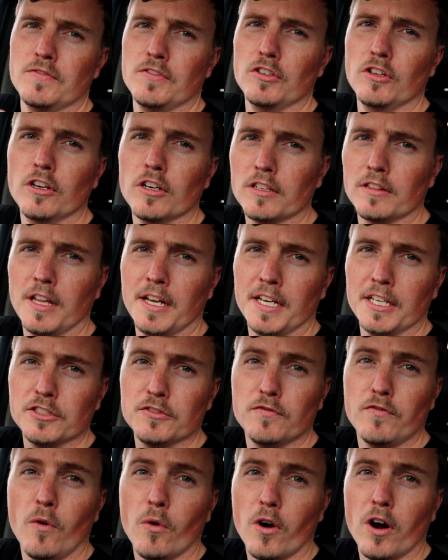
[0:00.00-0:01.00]
If you look, like,
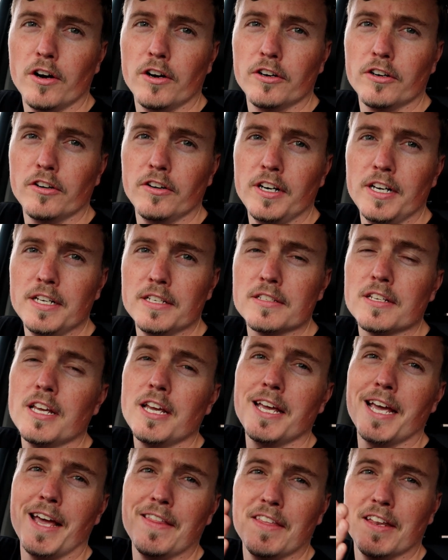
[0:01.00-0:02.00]
it's 400 degrees
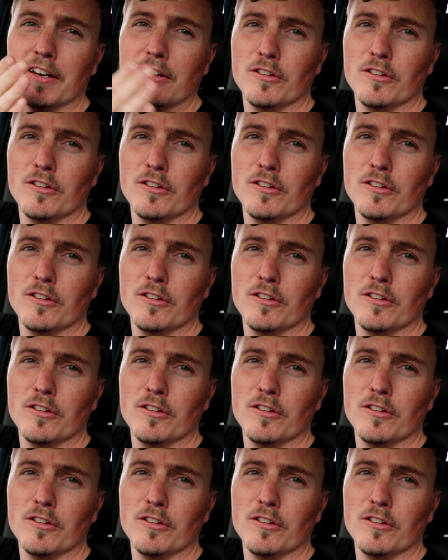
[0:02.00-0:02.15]
and then